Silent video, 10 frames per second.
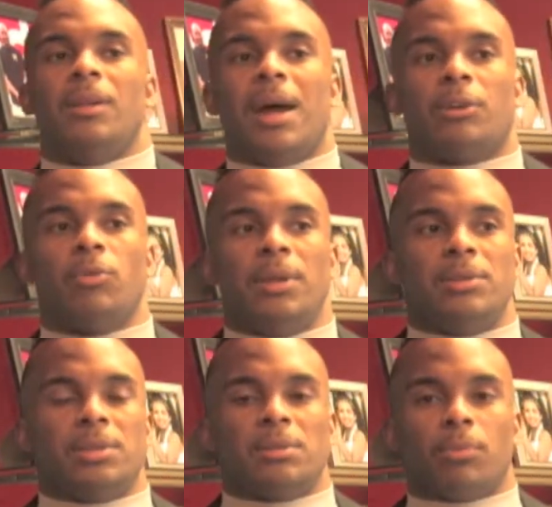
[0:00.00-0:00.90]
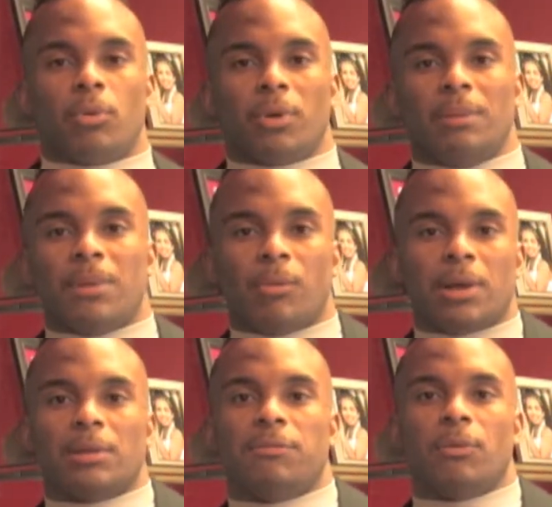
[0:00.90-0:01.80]
not creating just a program
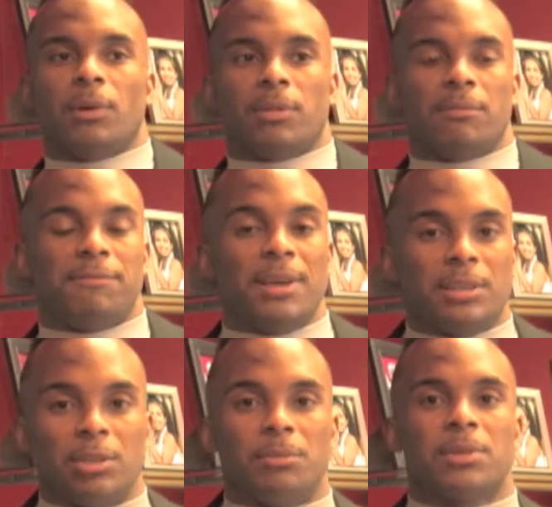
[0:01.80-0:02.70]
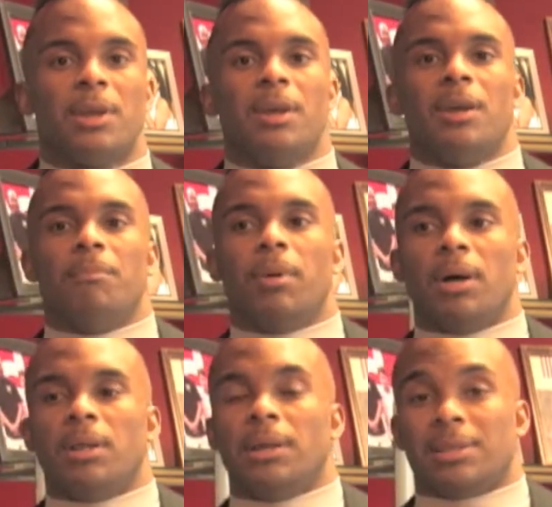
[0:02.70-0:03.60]
directly for the victims,
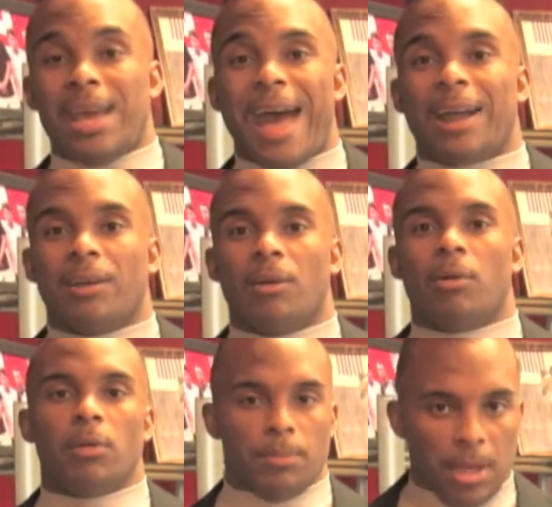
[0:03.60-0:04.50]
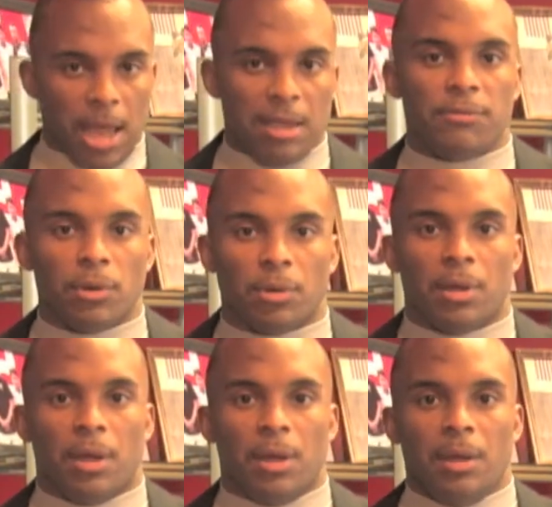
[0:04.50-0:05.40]
but an attack on the behavior.
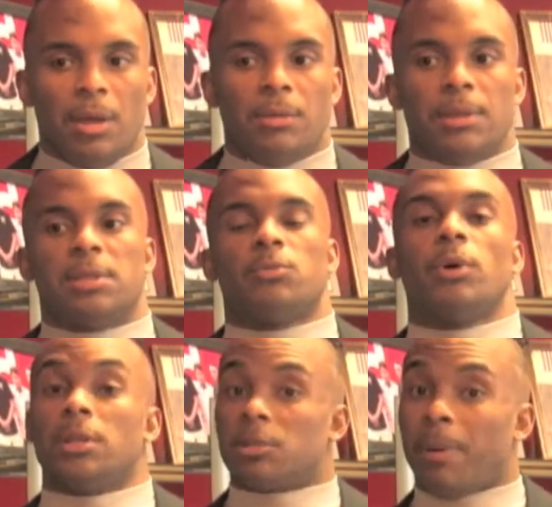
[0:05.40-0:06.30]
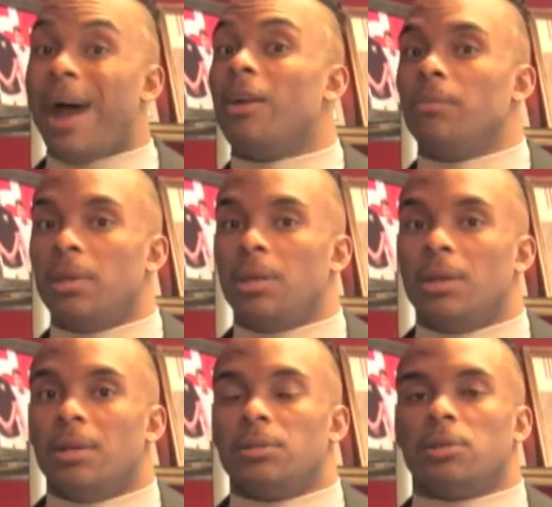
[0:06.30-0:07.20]
And this is what inspired me
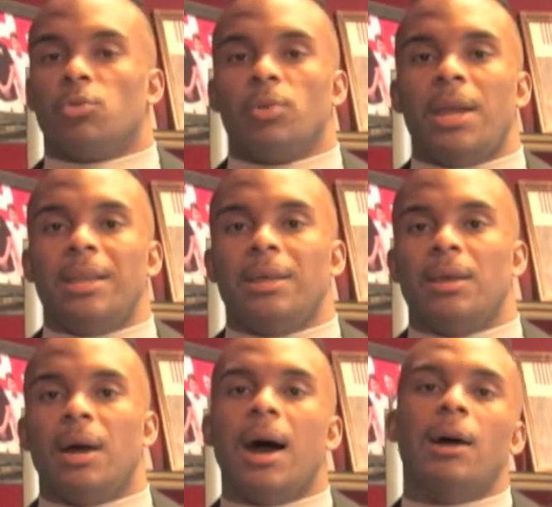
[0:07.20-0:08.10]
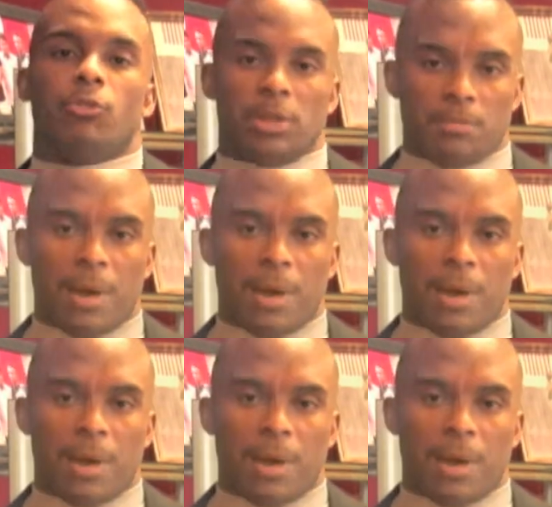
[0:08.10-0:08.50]
to create Andre's